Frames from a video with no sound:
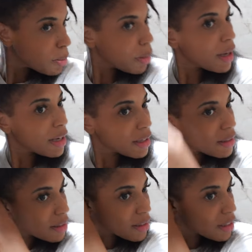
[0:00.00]
But
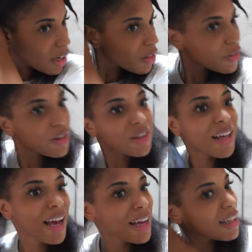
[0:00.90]
other than
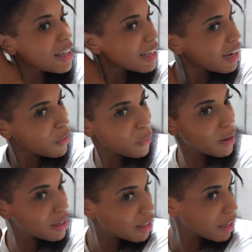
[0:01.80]
that, like, I don't
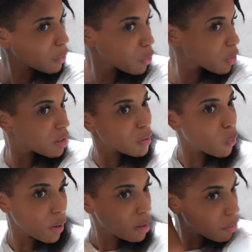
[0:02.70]
want to, like, really
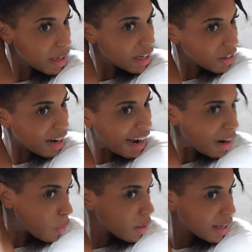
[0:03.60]
wear my hair
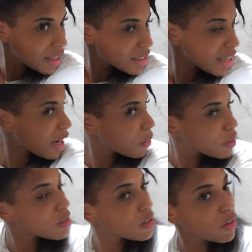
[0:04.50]
out and down
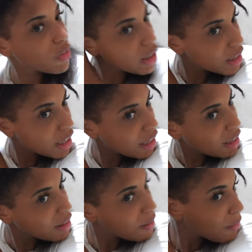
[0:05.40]
and stuff like that.
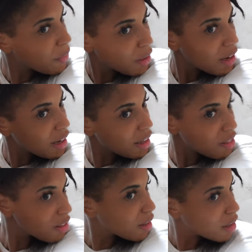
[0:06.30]
And I
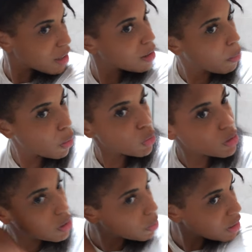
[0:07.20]
think
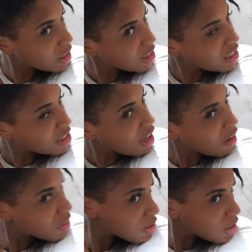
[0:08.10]
mostly because it's
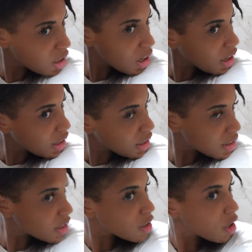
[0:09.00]
obviously hot
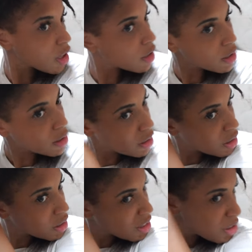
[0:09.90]
in Ghana,
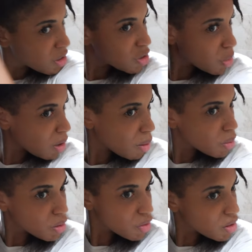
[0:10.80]
so it
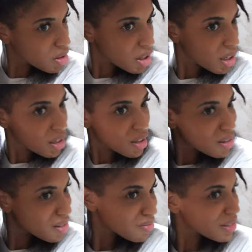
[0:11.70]
almost feels like
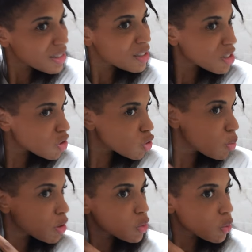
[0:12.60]
it's just too
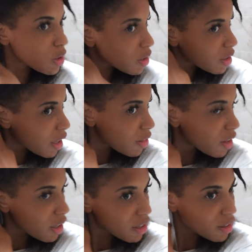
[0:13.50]
much work. And
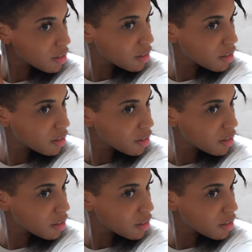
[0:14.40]
then